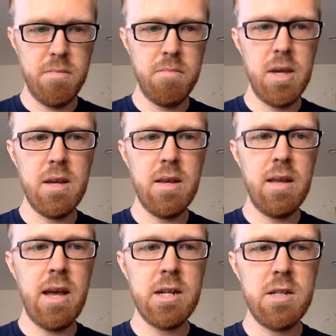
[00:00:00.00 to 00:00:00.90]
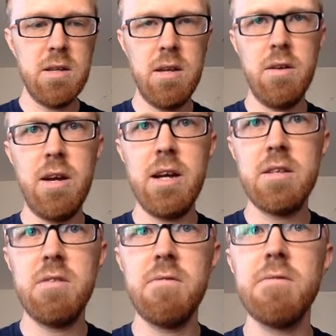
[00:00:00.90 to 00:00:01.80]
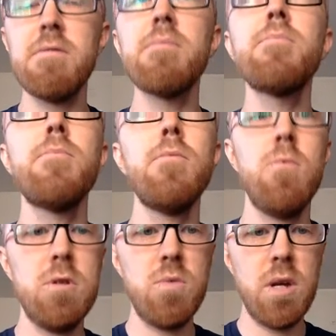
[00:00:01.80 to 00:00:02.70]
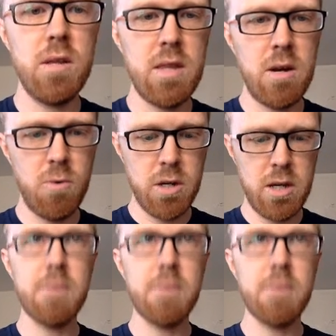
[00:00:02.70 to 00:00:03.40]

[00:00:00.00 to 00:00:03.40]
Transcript: make it actually interactive once we get that working.